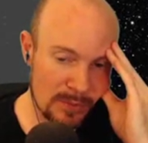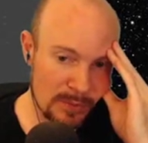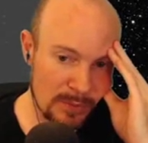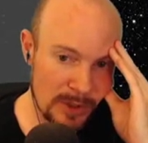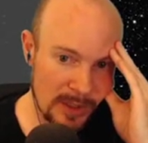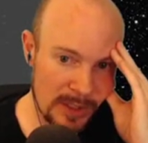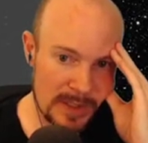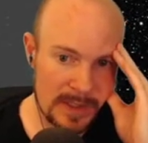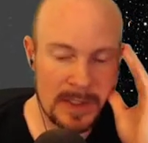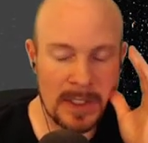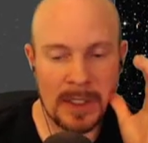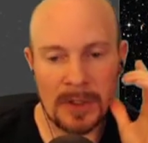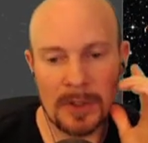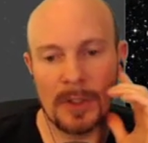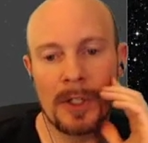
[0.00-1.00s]
really
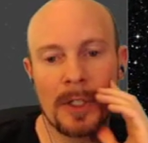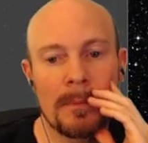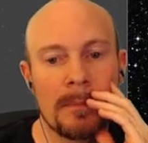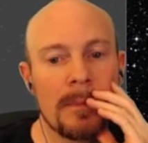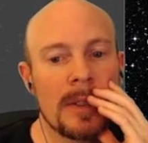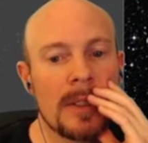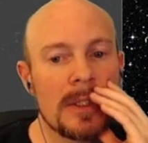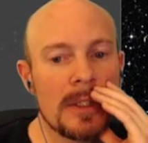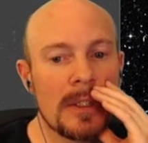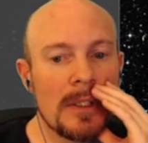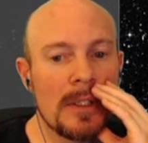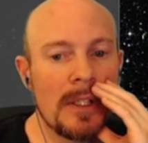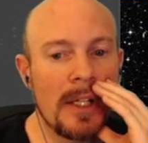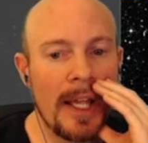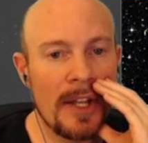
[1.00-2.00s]
stinking good.
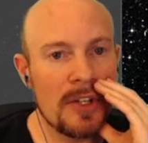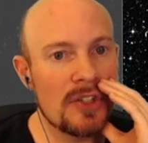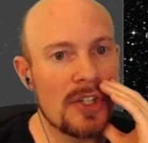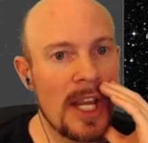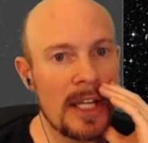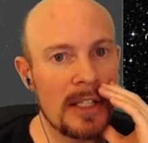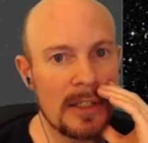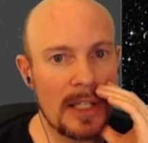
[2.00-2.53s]
And Chain